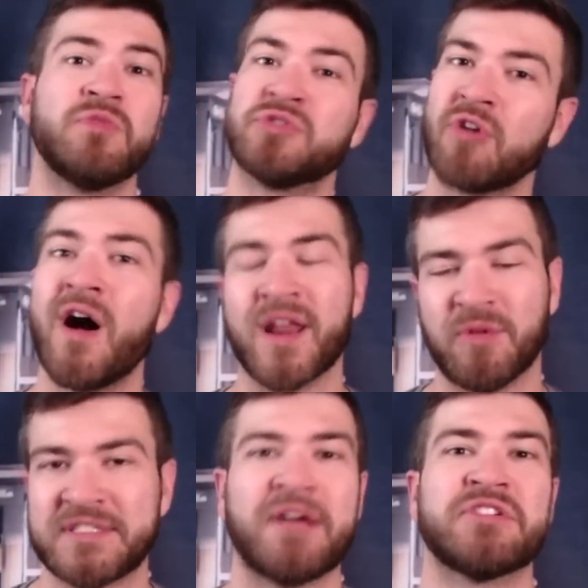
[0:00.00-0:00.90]
we'll draw on it,
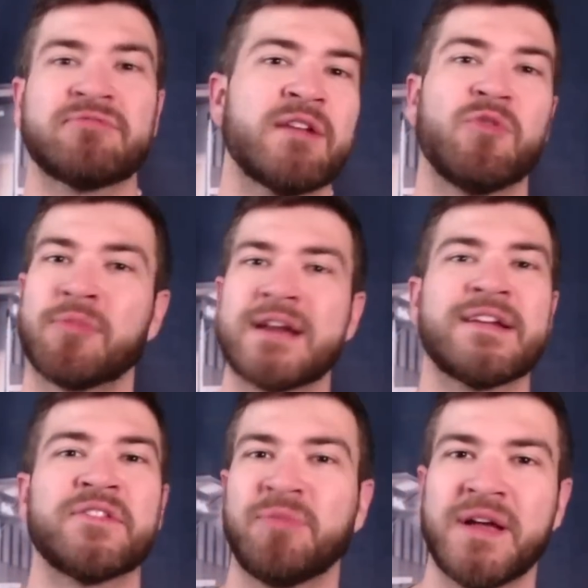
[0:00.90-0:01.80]
we'll telestrate it, we'll break
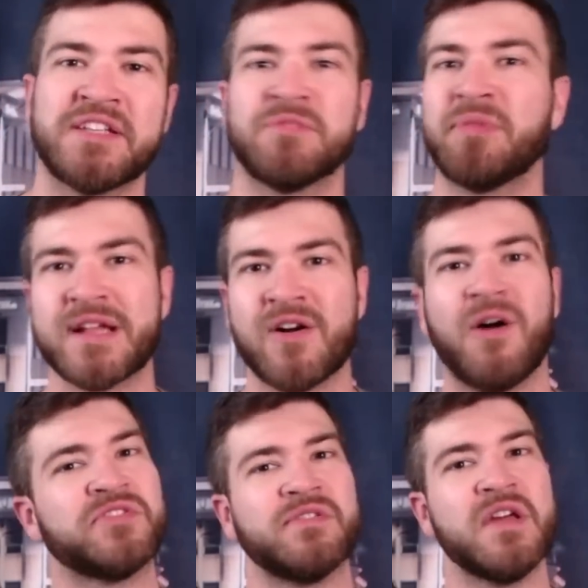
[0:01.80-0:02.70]
down the plays, the play
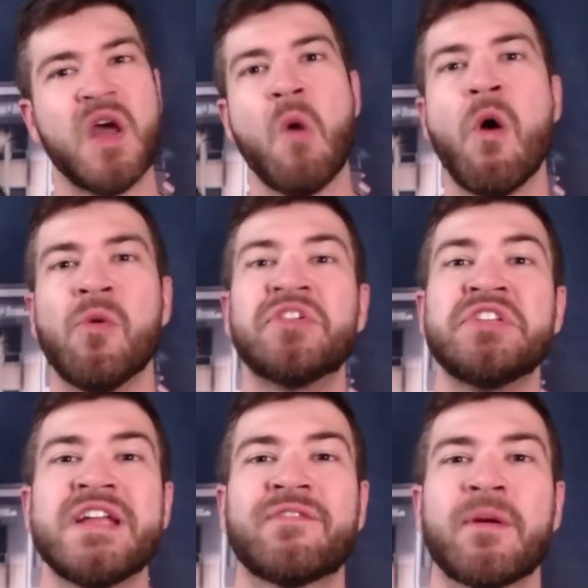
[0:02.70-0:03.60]
calls, and what we're
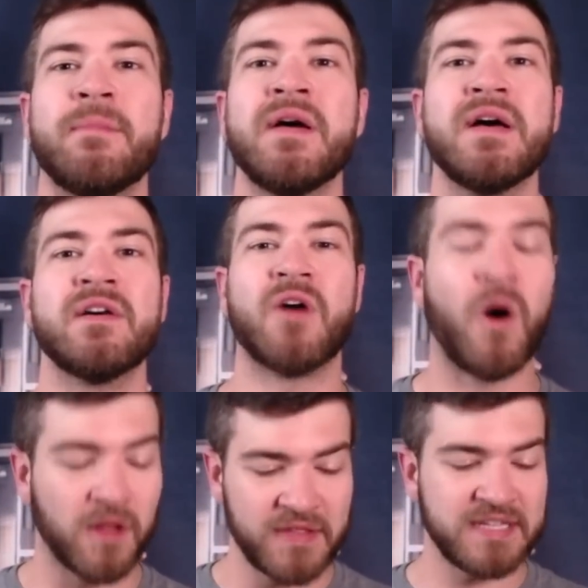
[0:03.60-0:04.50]
seeing from
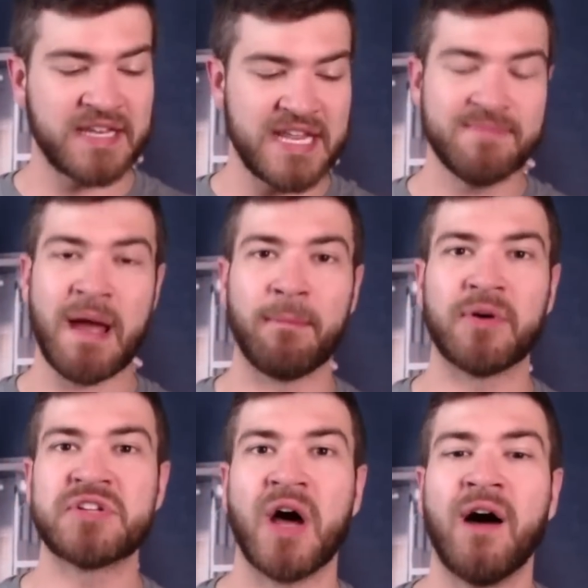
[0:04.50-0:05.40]
all of these key
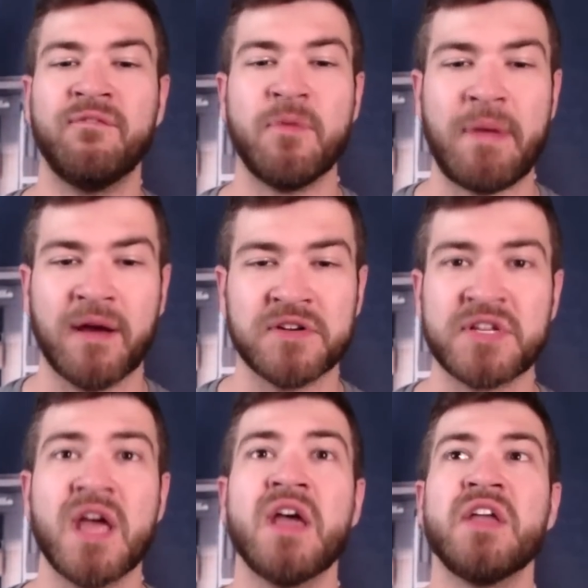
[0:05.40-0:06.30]
members of the
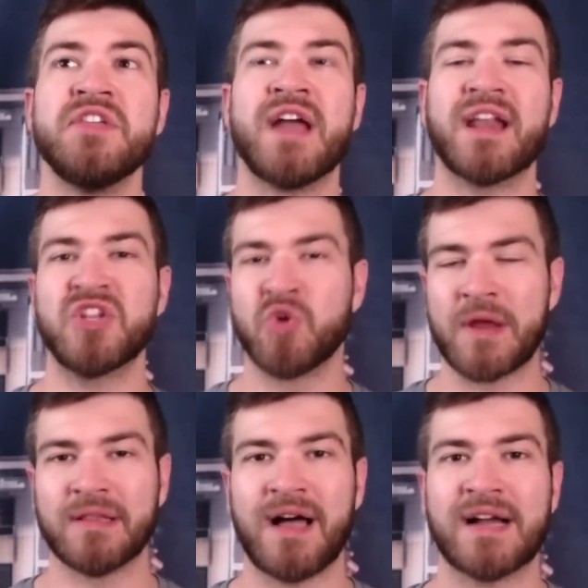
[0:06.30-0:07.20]
Bears, you got to
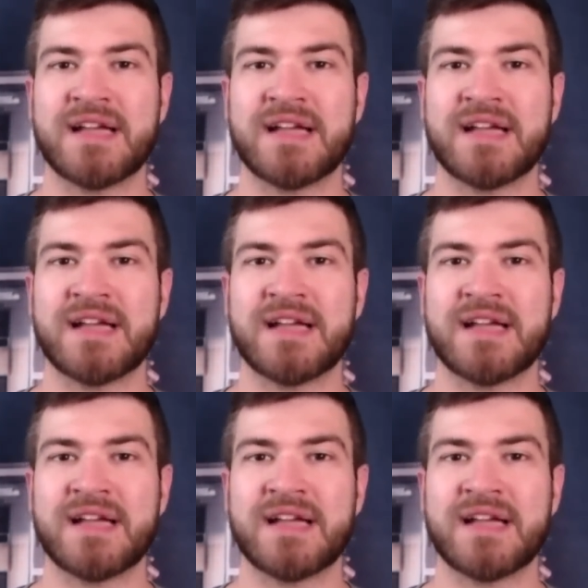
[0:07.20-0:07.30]
join the Locked